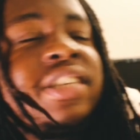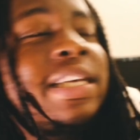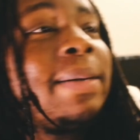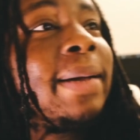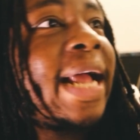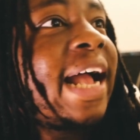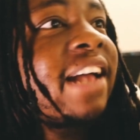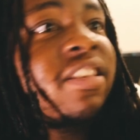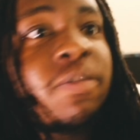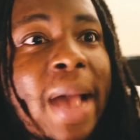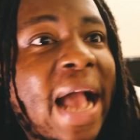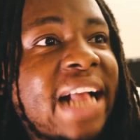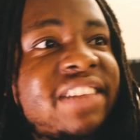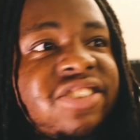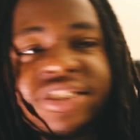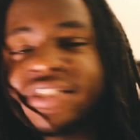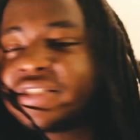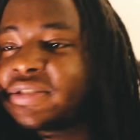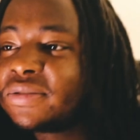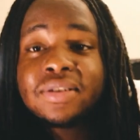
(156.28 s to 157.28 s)
Somebody has
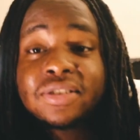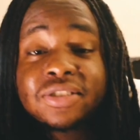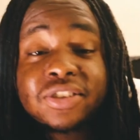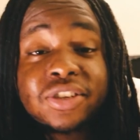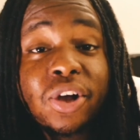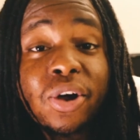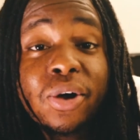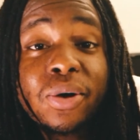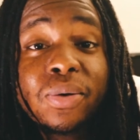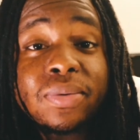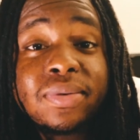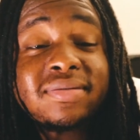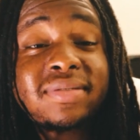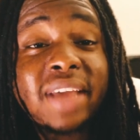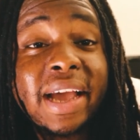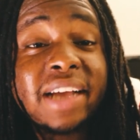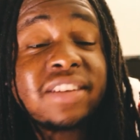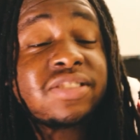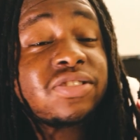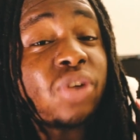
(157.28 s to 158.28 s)
matches. So
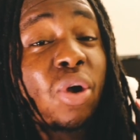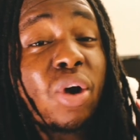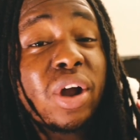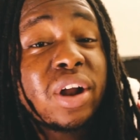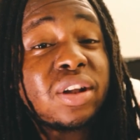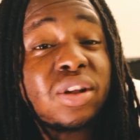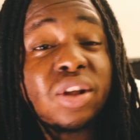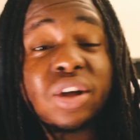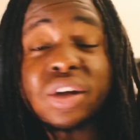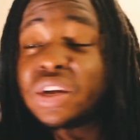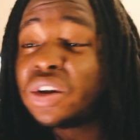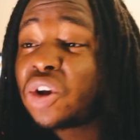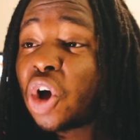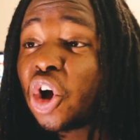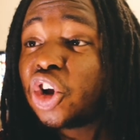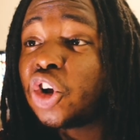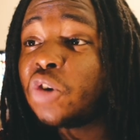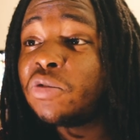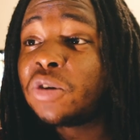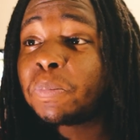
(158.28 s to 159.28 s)
they started looking
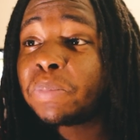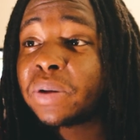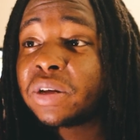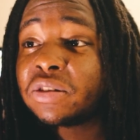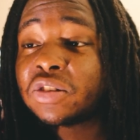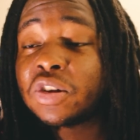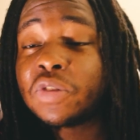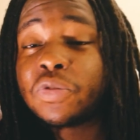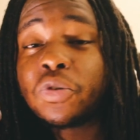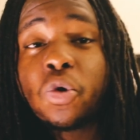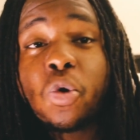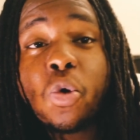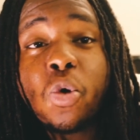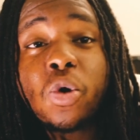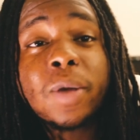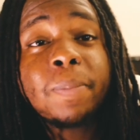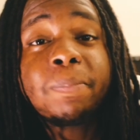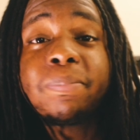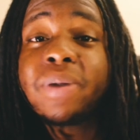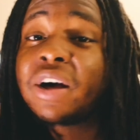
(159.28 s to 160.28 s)
all over the place of who
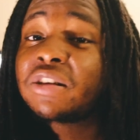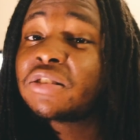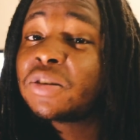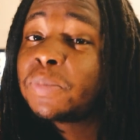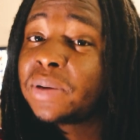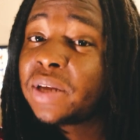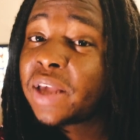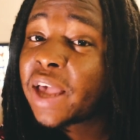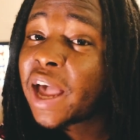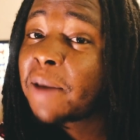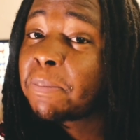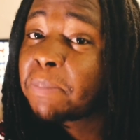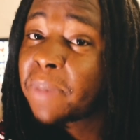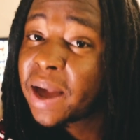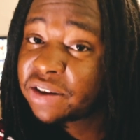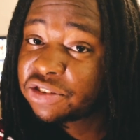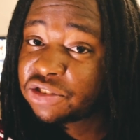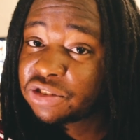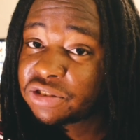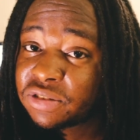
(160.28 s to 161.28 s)
can possibly have
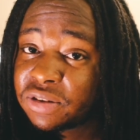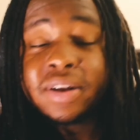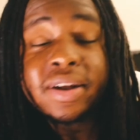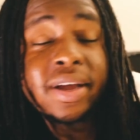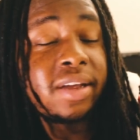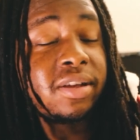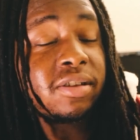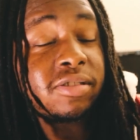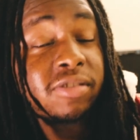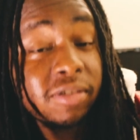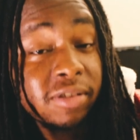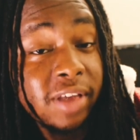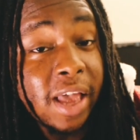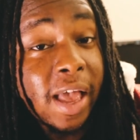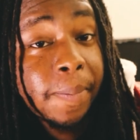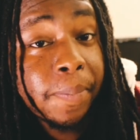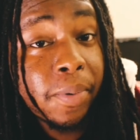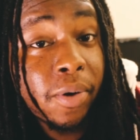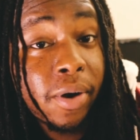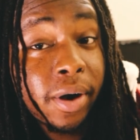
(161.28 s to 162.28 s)
matches. Now here's the
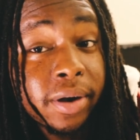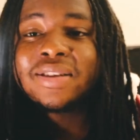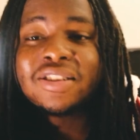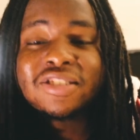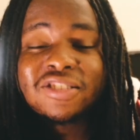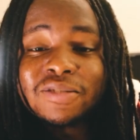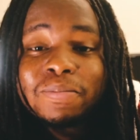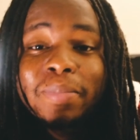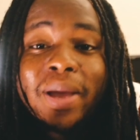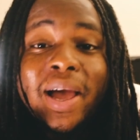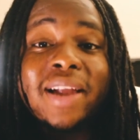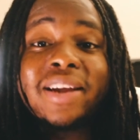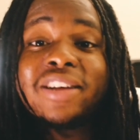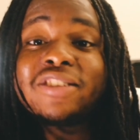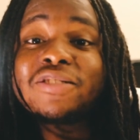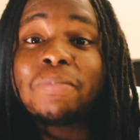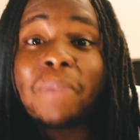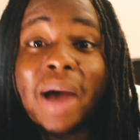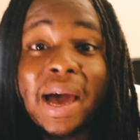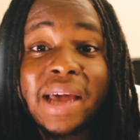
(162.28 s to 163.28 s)
sad part. The smell
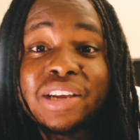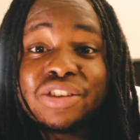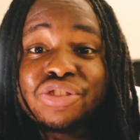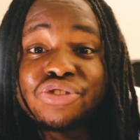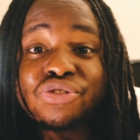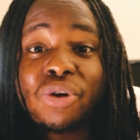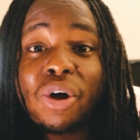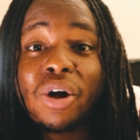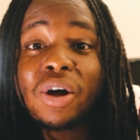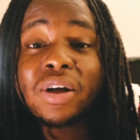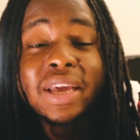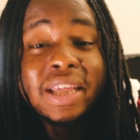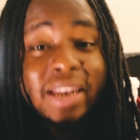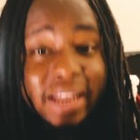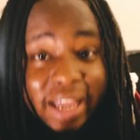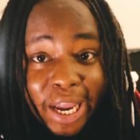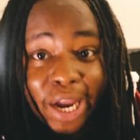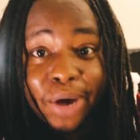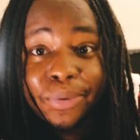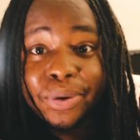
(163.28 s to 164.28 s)
is mighty strong in
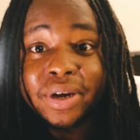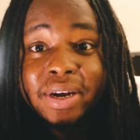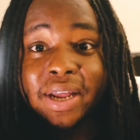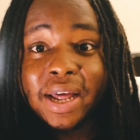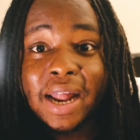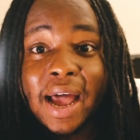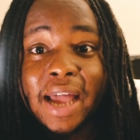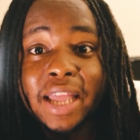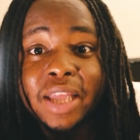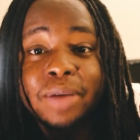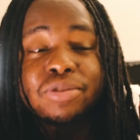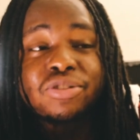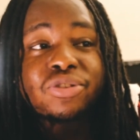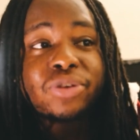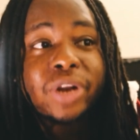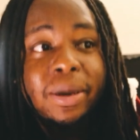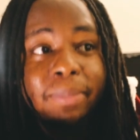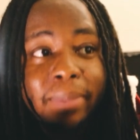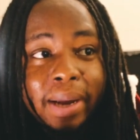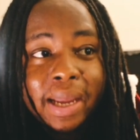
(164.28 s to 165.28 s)
the area that I am.
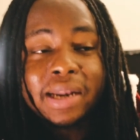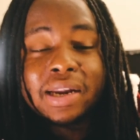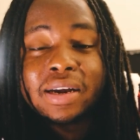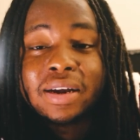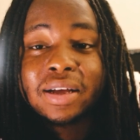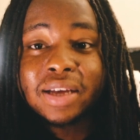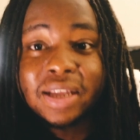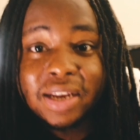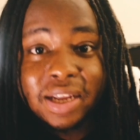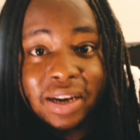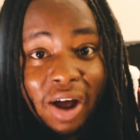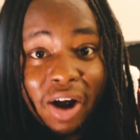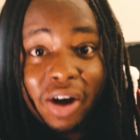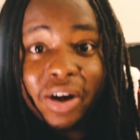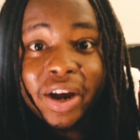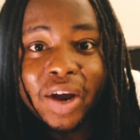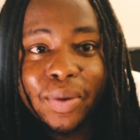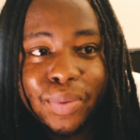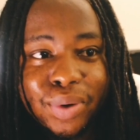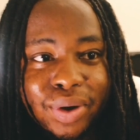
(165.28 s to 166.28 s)
So they're mainly looking in our
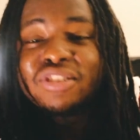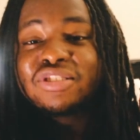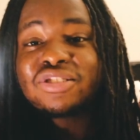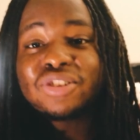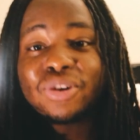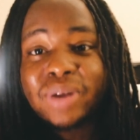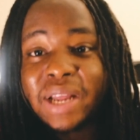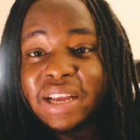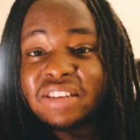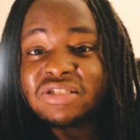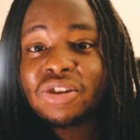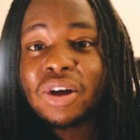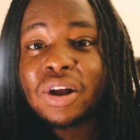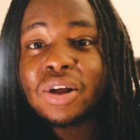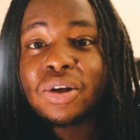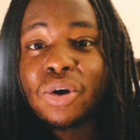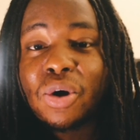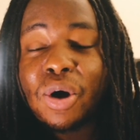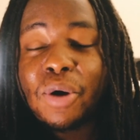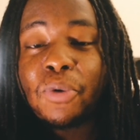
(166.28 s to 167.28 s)
area. So they
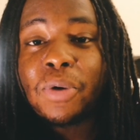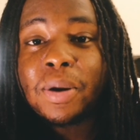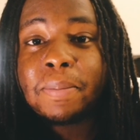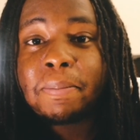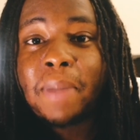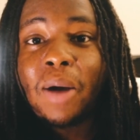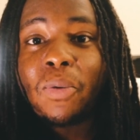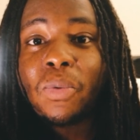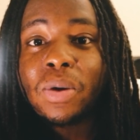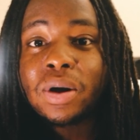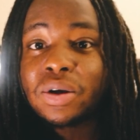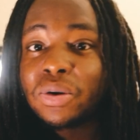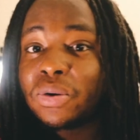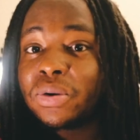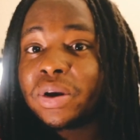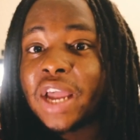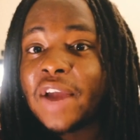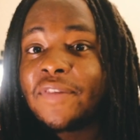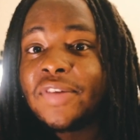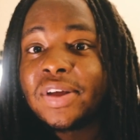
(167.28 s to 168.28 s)
started going one by one,
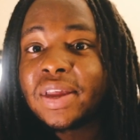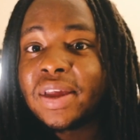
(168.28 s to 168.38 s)
going to every